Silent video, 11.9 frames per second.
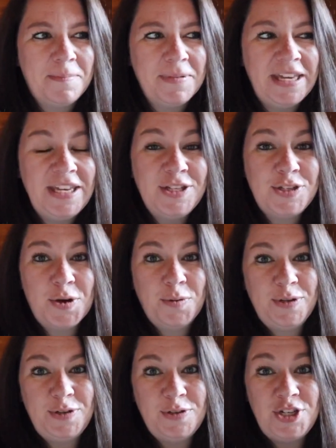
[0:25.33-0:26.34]
He's
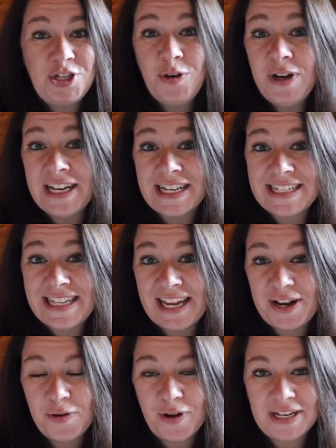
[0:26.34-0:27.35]
going to join us
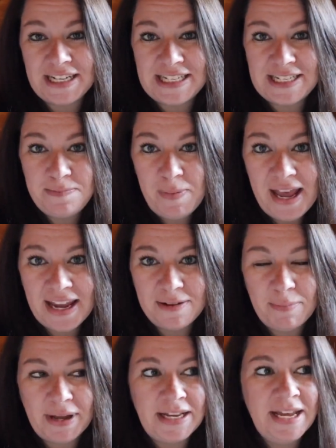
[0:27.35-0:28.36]
later on in
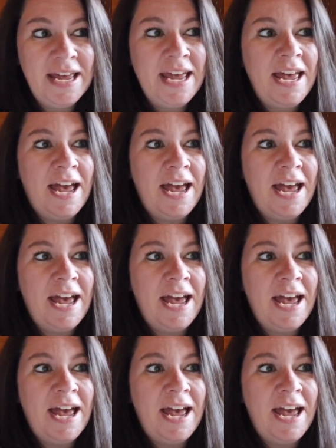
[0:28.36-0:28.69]
Spain, but